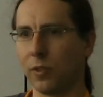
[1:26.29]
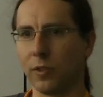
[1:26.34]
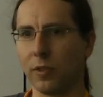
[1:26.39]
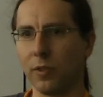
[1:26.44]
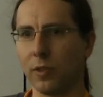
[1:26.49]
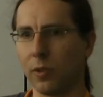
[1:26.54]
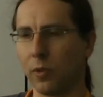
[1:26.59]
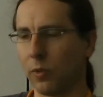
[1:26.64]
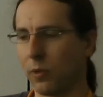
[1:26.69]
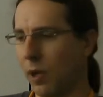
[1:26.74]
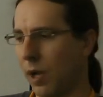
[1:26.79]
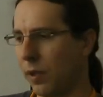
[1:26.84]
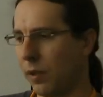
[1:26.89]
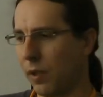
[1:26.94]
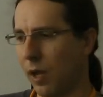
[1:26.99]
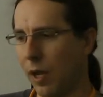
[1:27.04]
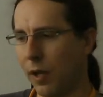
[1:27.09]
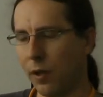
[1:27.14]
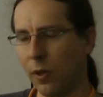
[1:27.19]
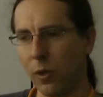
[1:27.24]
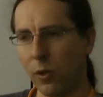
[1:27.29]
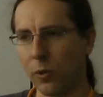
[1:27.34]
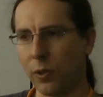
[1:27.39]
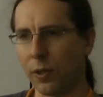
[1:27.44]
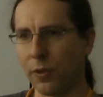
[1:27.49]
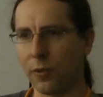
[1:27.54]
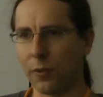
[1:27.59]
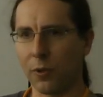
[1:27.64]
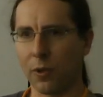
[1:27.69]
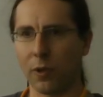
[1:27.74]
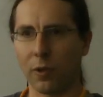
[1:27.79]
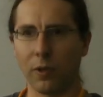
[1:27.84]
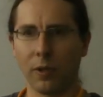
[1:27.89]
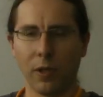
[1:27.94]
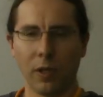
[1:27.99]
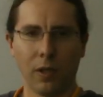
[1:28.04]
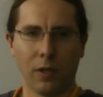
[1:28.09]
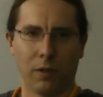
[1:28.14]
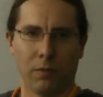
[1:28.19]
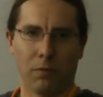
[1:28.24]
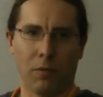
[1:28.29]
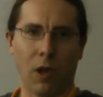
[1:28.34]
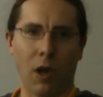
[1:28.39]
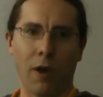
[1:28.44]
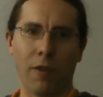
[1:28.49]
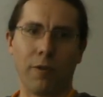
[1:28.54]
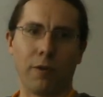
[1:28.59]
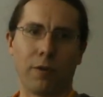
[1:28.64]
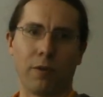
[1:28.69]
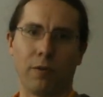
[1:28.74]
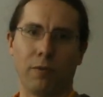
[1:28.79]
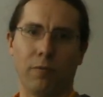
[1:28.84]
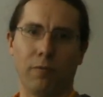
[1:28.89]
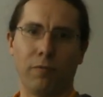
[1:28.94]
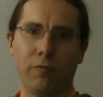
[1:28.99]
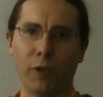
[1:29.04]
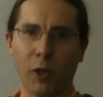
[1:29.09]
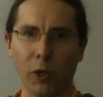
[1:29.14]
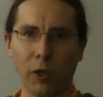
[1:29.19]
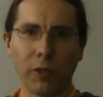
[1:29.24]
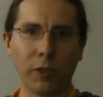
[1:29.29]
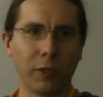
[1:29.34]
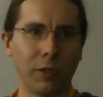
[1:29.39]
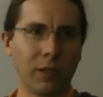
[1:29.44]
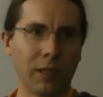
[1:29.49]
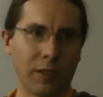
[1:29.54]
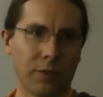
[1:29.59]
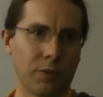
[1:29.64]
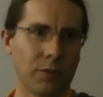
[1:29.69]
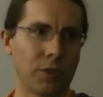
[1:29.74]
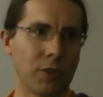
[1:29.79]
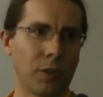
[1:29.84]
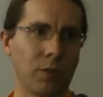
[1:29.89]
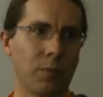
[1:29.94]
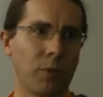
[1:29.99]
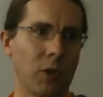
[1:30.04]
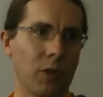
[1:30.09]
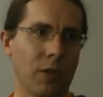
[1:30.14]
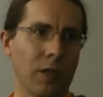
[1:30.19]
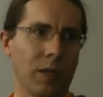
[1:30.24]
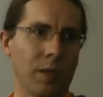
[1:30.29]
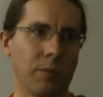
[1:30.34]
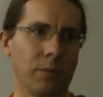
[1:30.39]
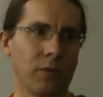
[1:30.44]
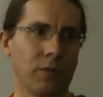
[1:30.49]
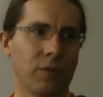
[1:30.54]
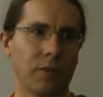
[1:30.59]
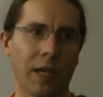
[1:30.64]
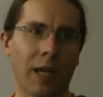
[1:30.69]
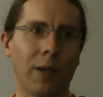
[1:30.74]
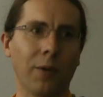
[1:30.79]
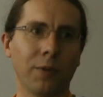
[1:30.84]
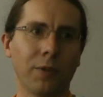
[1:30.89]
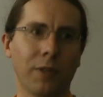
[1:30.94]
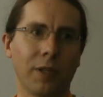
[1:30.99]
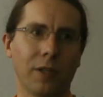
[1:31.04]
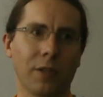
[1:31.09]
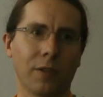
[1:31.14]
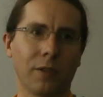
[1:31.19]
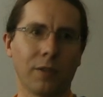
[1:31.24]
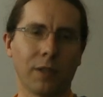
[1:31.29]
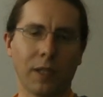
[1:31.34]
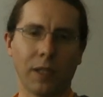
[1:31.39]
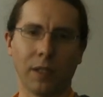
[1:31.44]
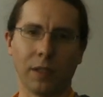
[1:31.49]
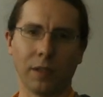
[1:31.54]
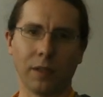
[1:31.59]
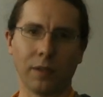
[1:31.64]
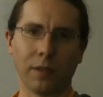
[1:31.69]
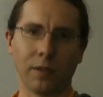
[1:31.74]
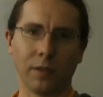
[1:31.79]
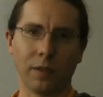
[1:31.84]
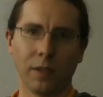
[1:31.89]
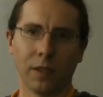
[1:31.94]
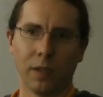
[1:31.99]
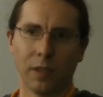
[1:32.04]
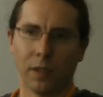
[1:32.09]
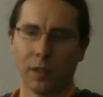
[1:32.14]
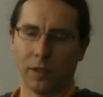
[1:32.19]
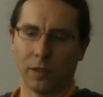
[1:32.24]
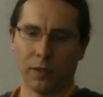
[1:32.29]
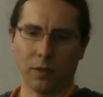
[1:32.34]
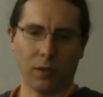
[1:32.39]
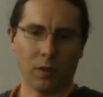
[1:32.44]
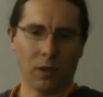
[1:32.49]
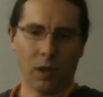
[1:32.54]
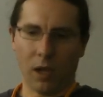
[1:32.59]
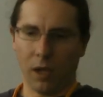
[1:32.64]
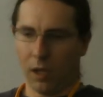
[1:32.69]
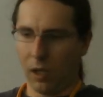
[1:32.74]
And you know, I know that there are other very good laser show programs out there, and you know,